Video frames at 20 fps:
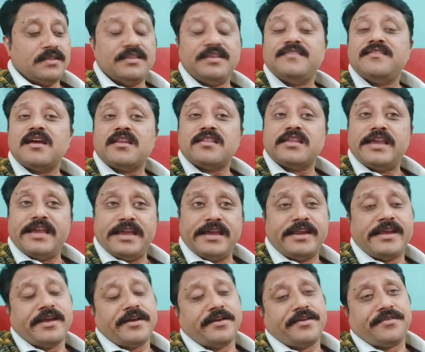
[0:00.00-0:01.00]
These are the
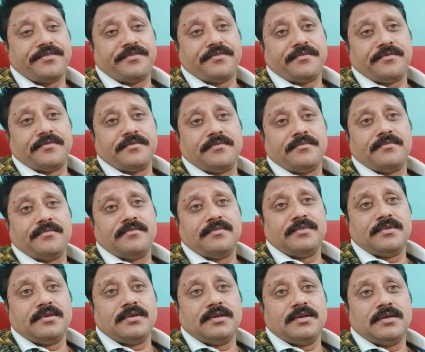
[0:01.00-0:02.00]
areas
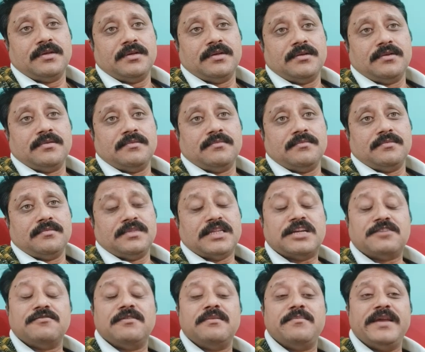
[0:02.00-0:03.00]

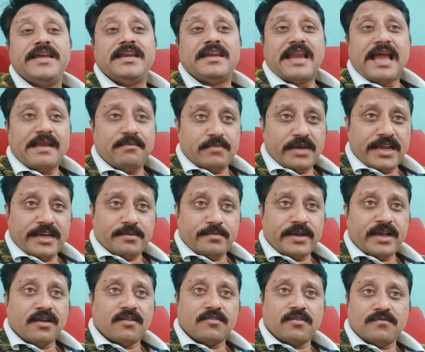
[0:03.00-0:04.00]
that will be in limelight
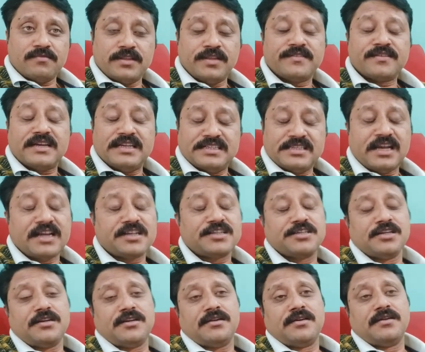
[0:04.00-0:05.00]
because of this
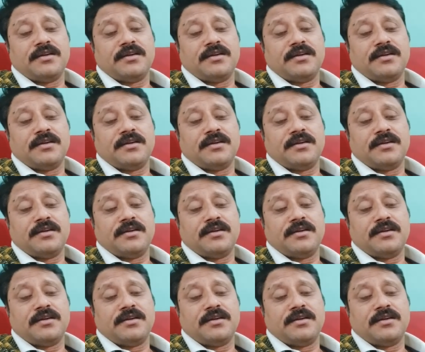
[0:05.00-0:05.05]
conjunction